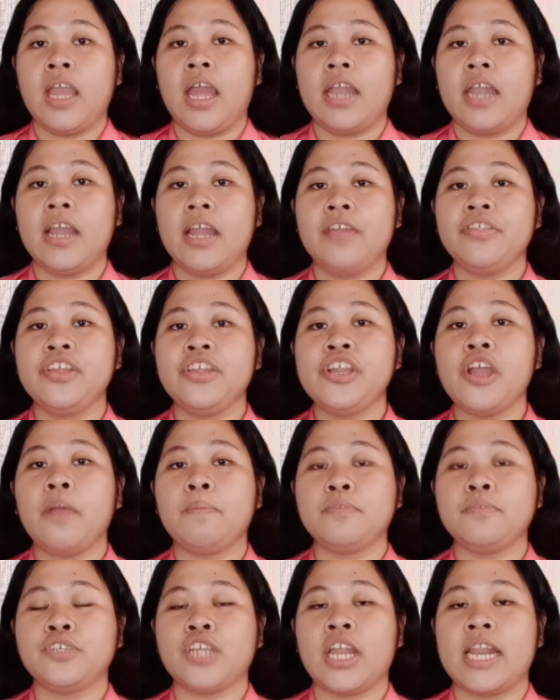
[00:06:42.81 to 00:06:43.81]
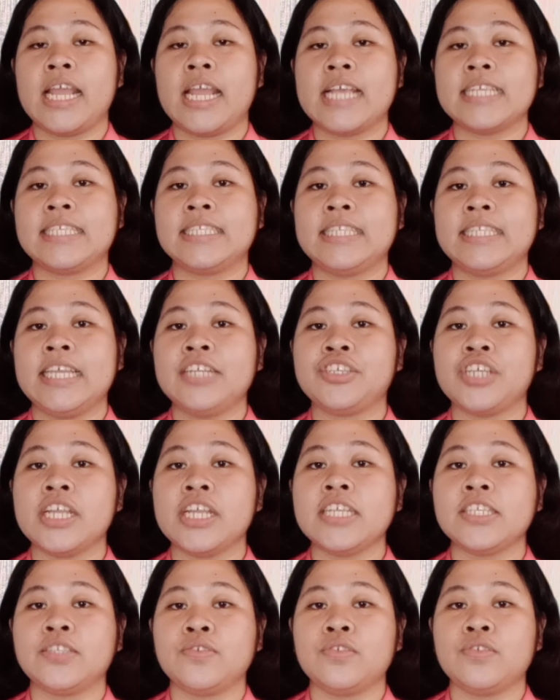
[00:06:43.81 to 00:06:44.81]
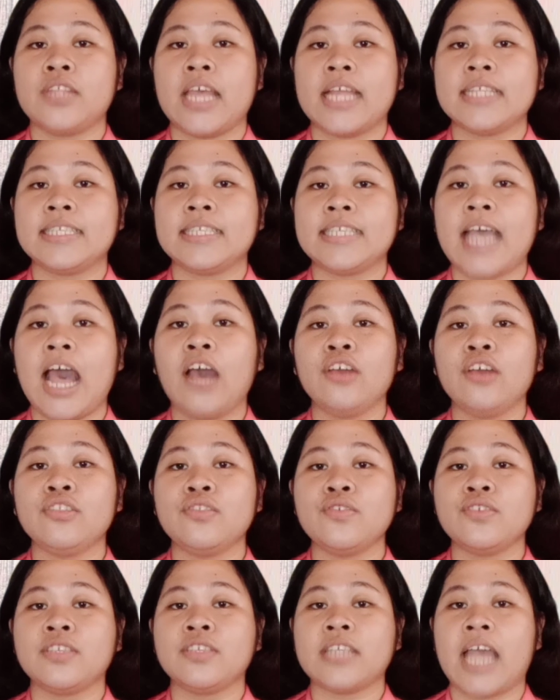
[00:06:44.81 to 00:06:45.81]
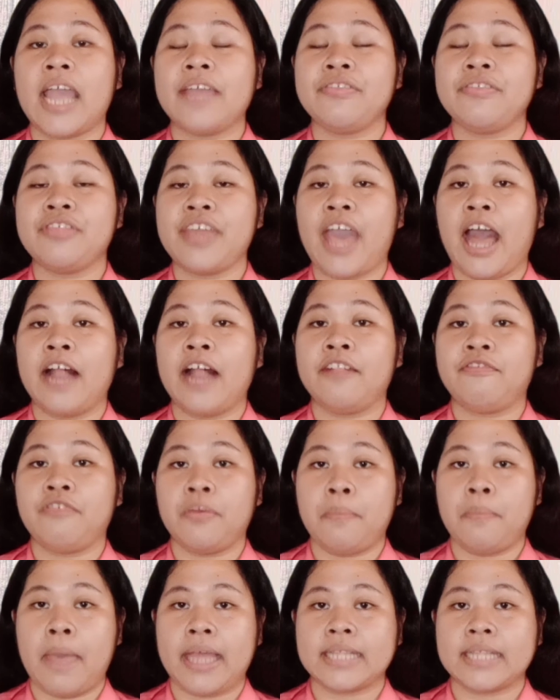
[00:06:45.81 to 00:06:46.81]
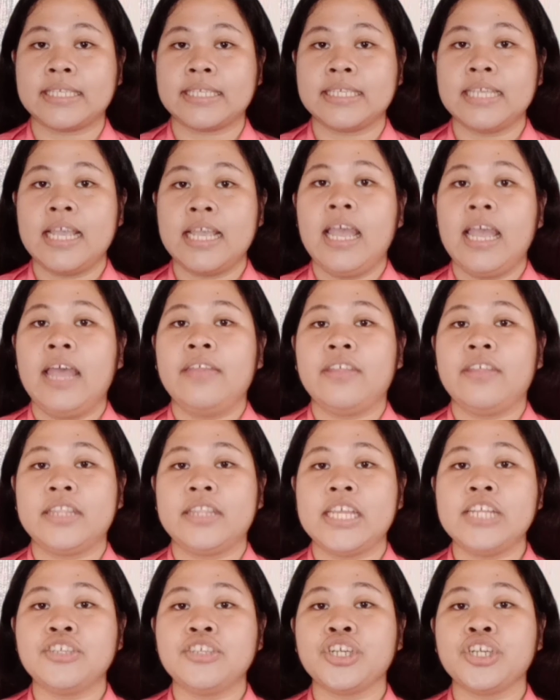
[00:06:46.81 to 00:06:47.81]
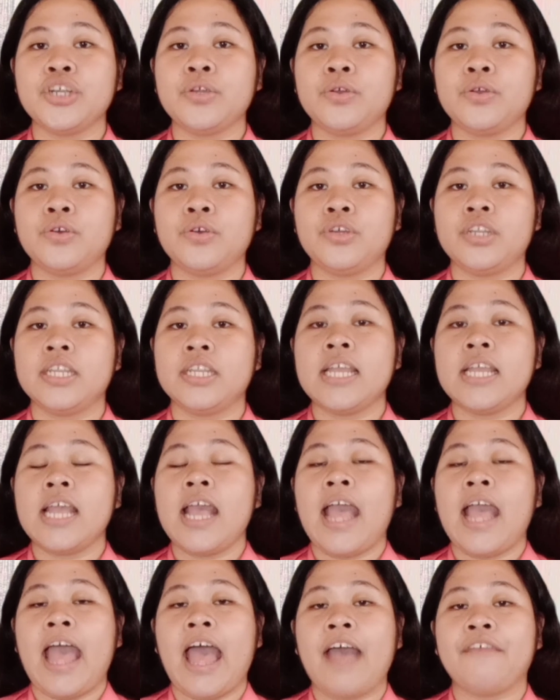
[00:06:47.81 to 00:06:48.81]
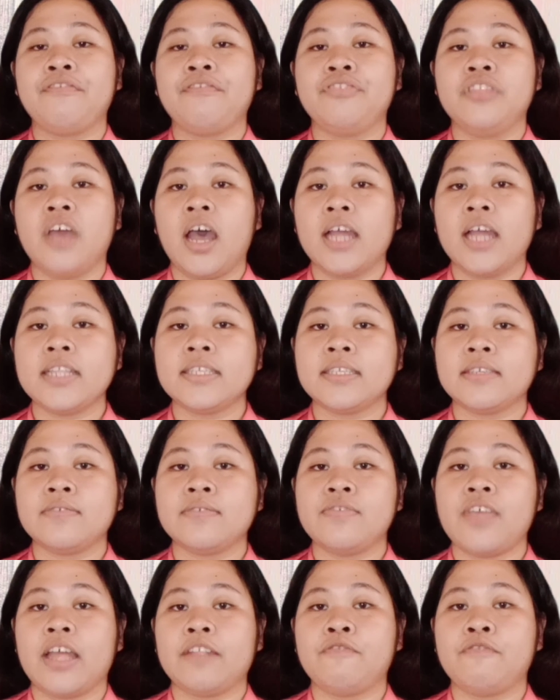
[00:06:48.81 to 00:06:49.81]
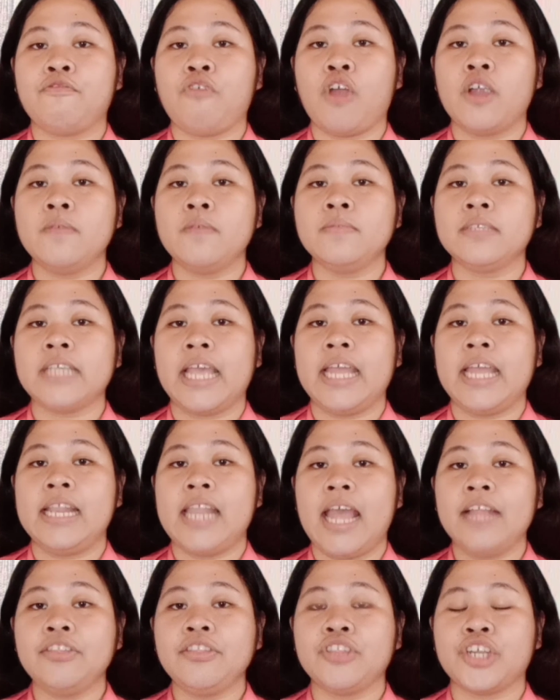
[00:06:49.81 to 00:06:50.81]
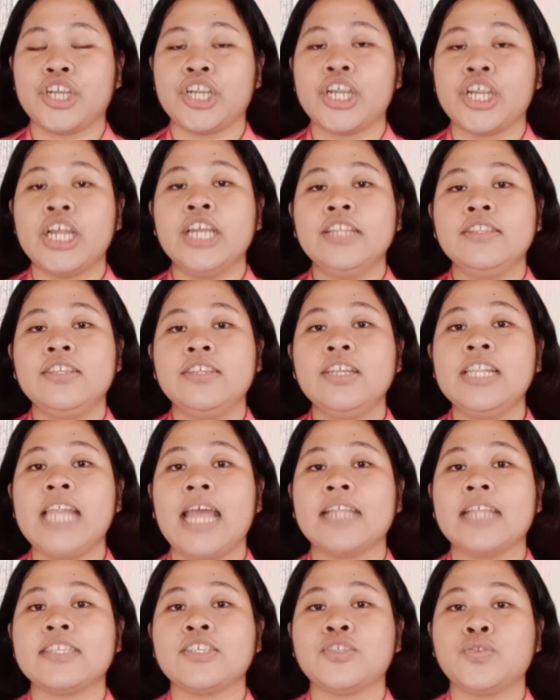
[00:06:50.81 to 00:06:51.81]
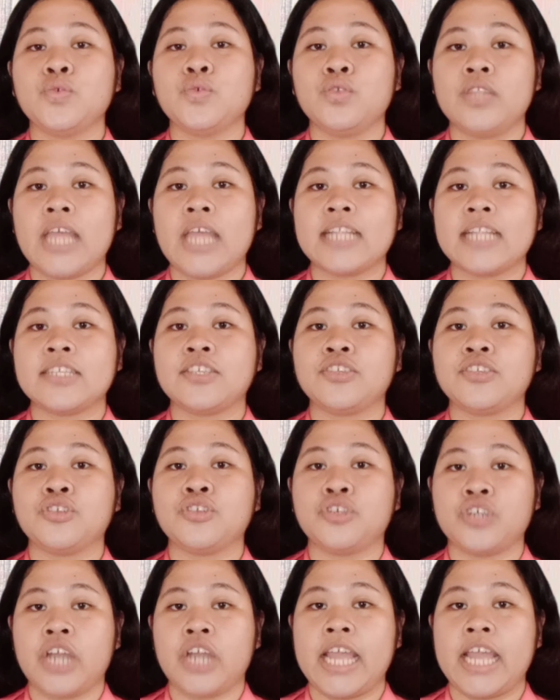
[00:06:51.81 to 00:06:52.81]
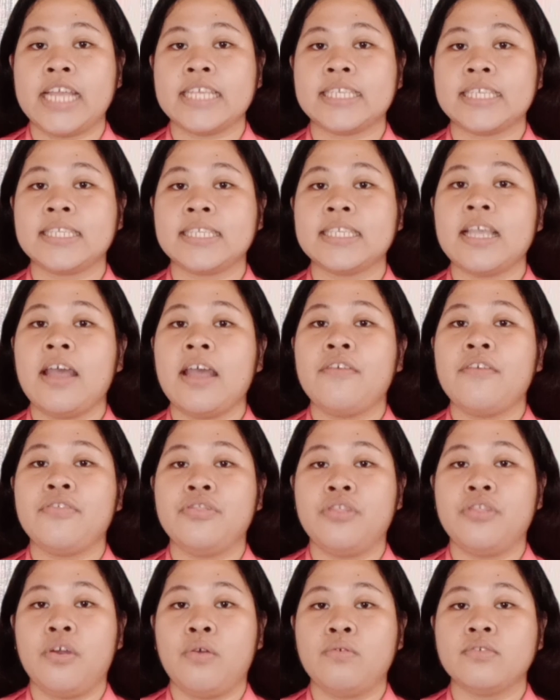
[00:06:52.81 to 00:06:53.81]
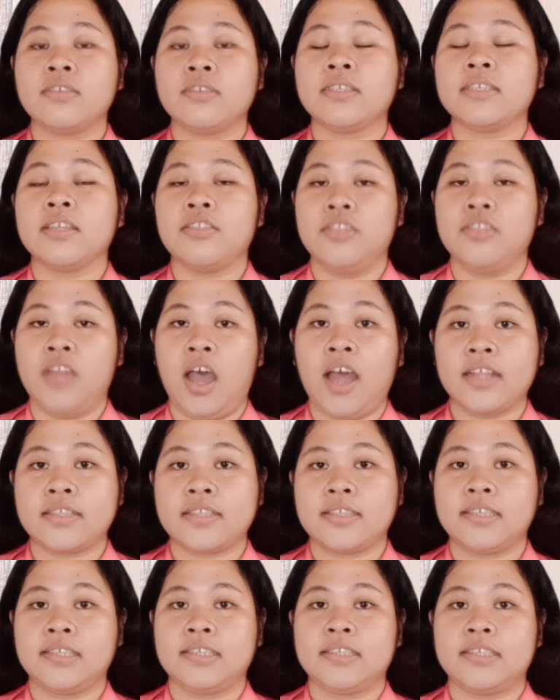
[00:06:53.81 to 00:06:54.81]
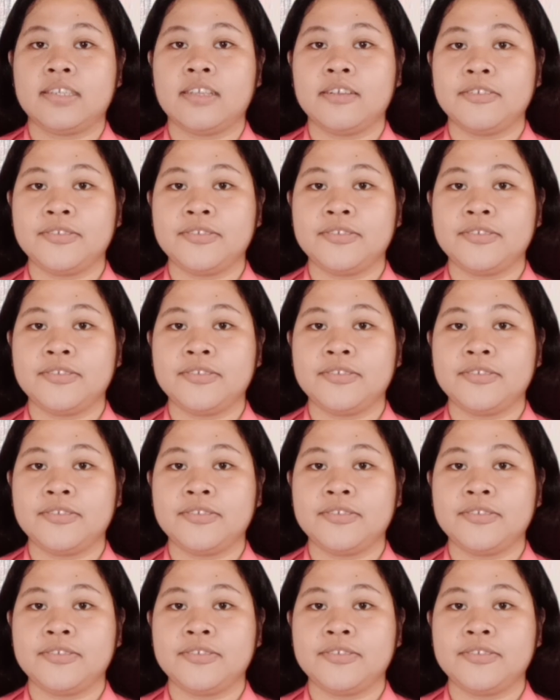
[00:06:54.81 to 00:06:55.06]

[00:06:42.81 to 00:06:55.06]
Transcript: Another option is teaching students how to sign the alphabet. The teacher could have dots that forms a letter to let students trace those dots.